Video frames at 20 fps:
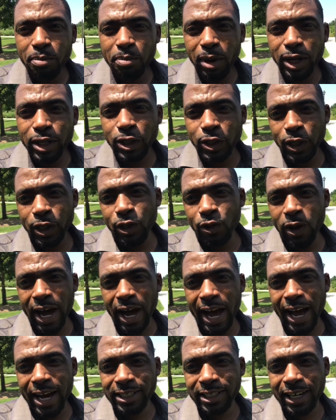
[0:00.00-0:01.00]
make sure you
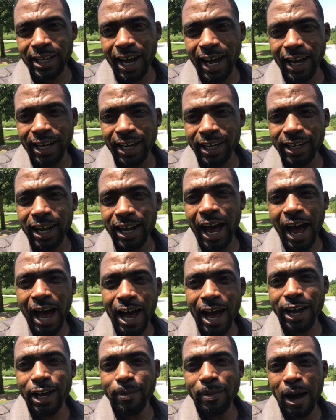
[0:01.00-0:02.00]
hashtag it,
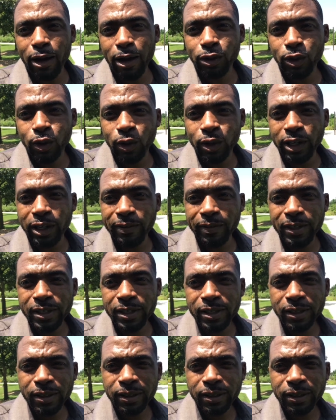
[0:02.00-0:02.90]
I am outdoor living.